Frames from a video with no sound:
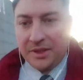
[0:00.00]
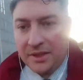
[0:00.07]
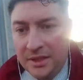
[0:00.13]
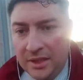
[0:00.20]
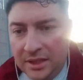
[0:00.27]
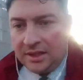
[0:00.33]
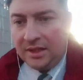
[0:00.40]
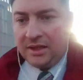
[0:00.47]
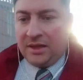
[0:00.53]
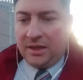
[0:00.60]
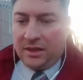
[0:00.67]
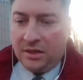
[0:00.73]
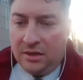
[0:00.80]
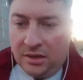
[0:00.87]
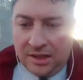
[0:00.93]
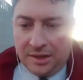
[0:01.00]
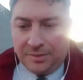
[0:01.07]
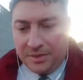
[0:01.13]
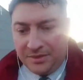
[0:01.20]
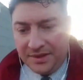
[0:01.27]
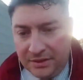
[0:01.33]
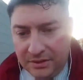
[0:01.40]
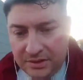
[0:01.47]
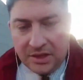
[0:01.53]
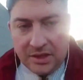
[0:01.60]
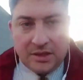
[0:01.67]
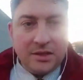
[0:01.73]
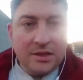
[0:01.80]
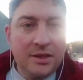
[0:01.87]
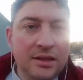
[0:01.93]
Got a couple of hours.
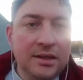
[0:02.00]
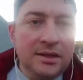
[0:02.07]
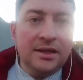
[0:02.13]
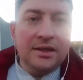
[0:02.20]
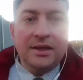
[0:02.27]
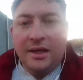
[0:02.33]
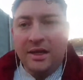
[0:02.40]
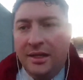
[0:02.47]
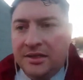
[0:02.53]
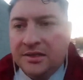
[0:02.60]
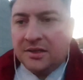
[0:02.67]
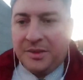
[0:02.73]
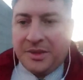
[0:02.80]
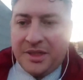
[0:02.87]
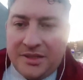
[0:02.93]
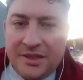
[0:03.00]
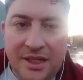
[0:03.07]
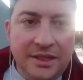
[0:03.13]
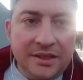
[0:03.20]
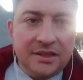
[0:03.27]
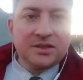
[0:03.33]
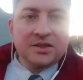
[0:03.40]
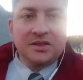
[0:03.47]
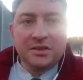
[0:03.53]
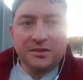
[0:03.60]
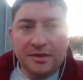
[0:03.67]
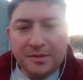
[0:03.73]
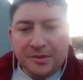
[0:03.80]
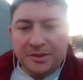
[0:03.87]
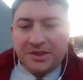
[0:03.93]
So we're going to take in the sights of
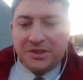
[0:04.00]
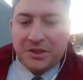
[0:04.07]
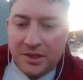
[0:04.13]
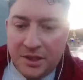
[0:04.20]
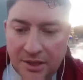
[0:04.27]
Ipswich.